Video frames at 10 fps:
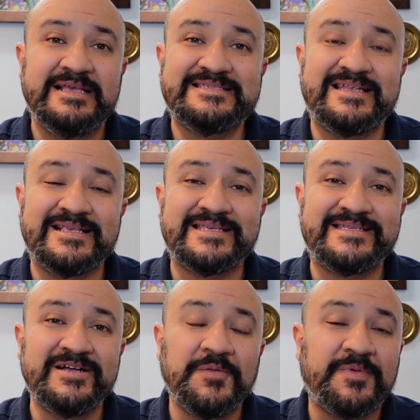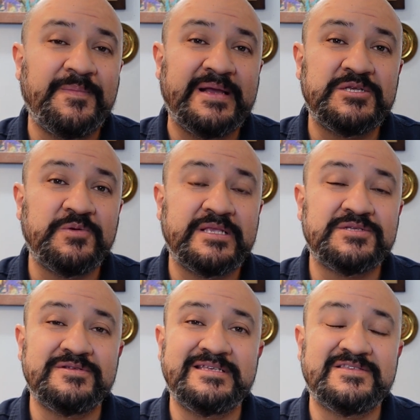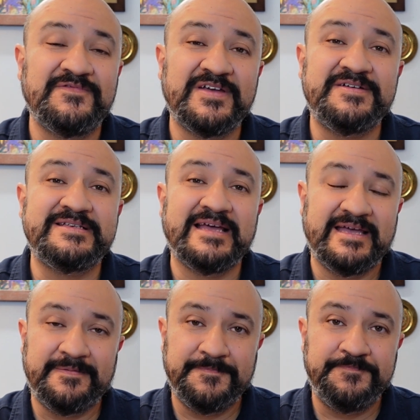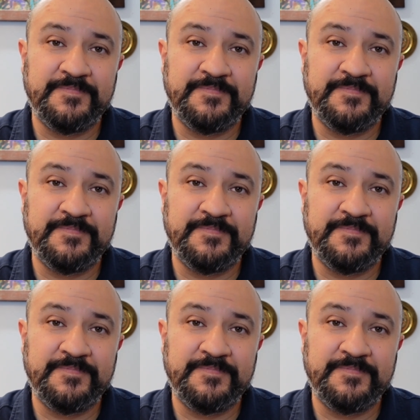is that it still perpetuates to this very day.